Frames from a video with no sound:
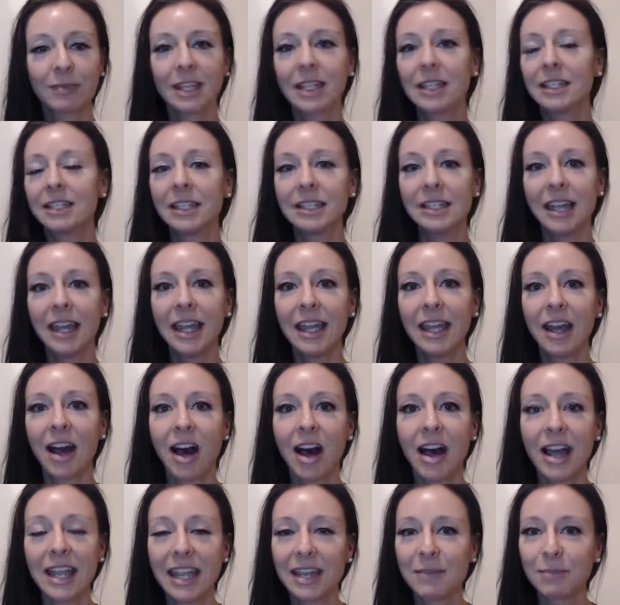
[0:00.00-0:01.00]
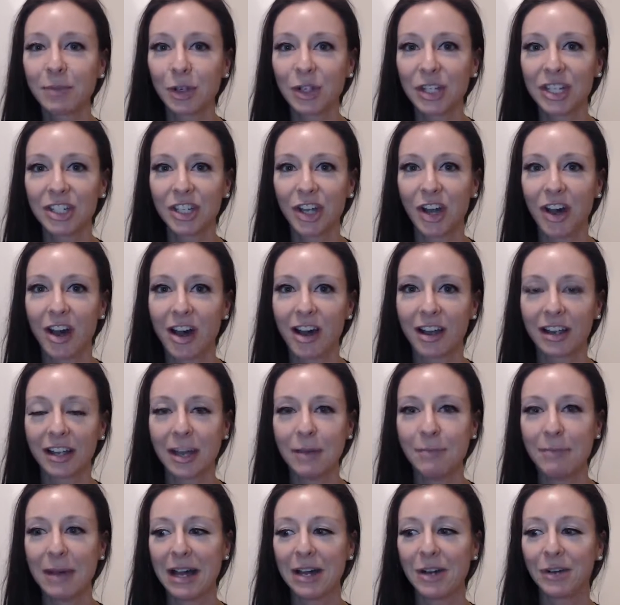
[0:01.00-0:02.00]
today I am going to talk
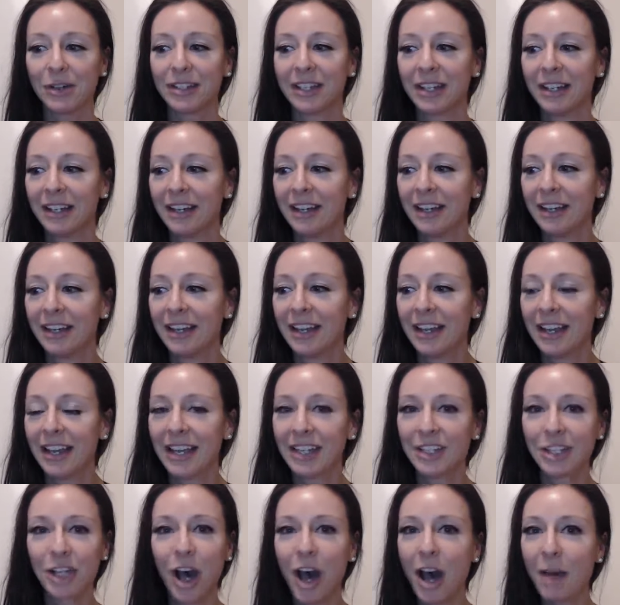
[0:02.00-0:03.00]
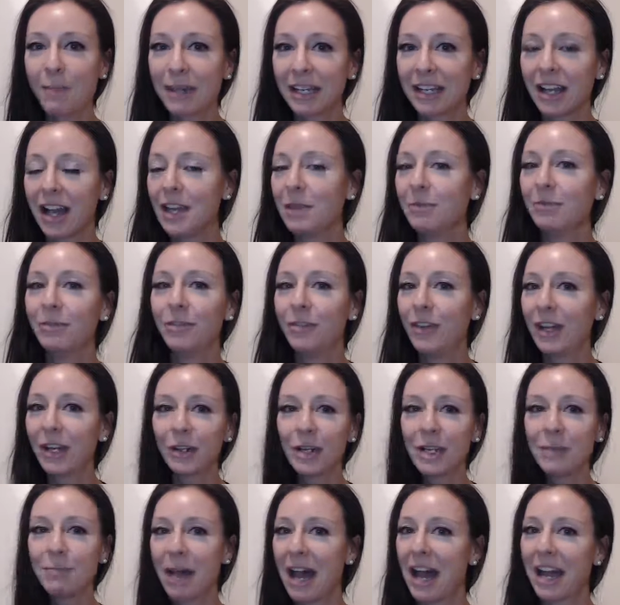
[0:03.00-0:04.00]
about a topic I am
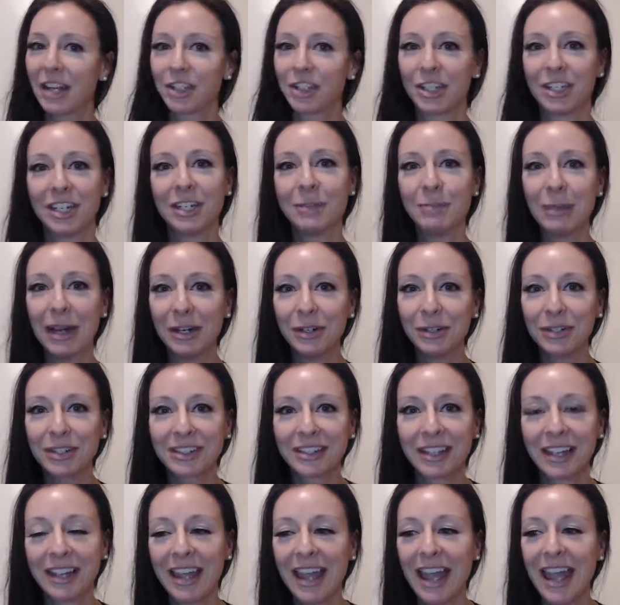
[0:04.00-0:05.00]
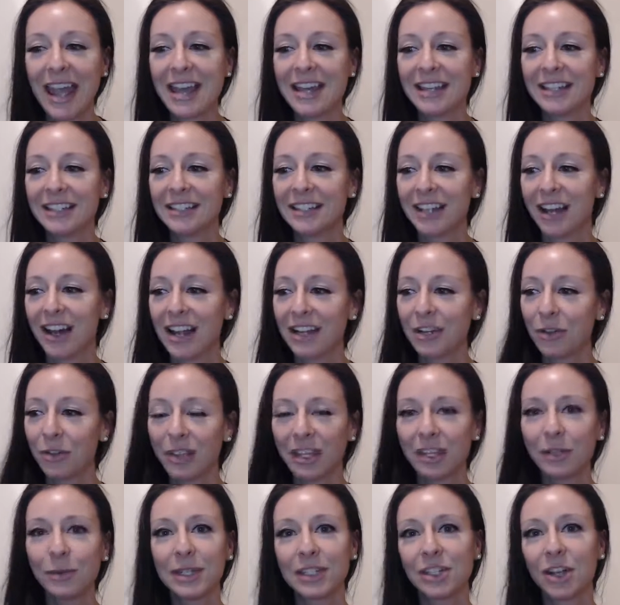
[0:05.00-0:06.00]
very passionate about, and I don't
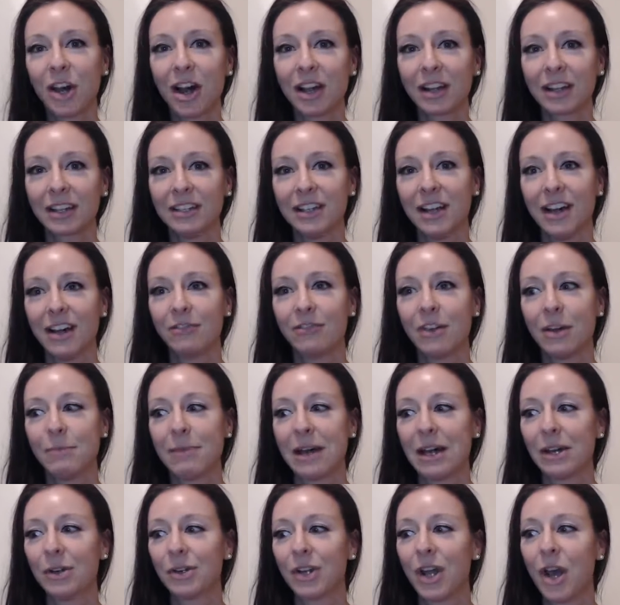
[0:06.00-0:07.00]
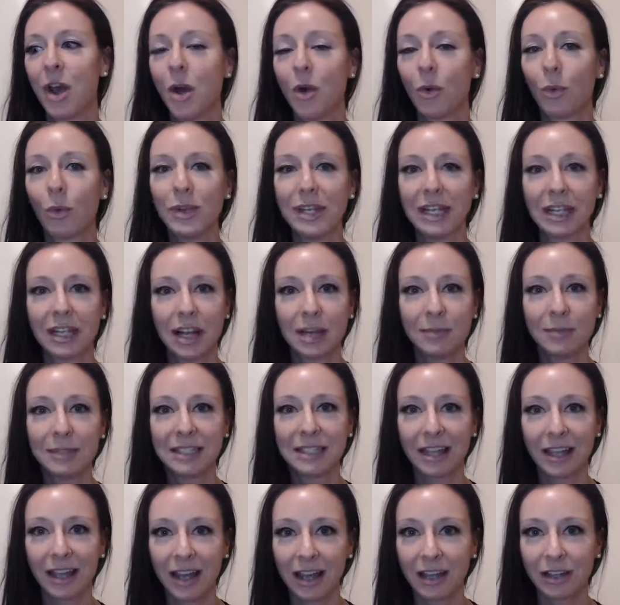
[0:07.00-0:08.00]
think we talk enough about when it comes
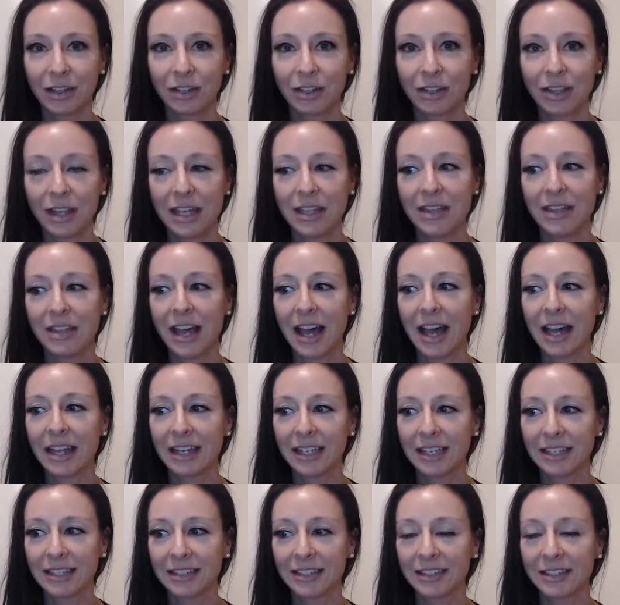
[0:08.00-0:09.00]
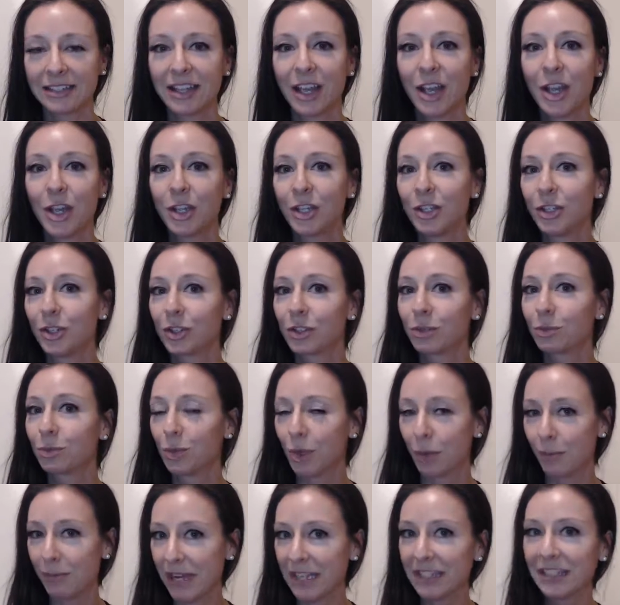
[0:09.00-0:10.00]
to health, and that is your
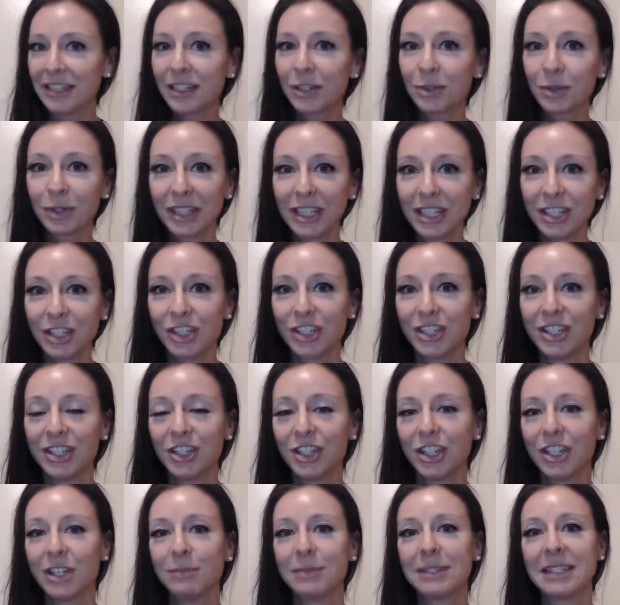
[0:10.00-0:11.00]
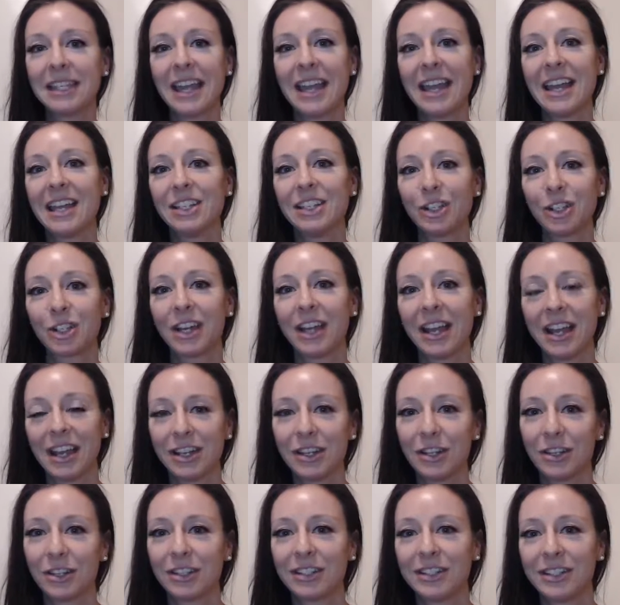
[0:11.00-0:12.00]
romantic relationships and your
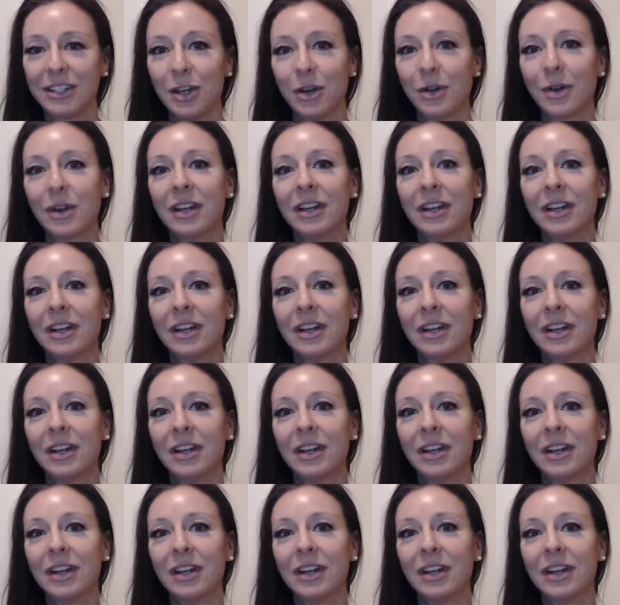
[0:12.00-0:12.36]
health. So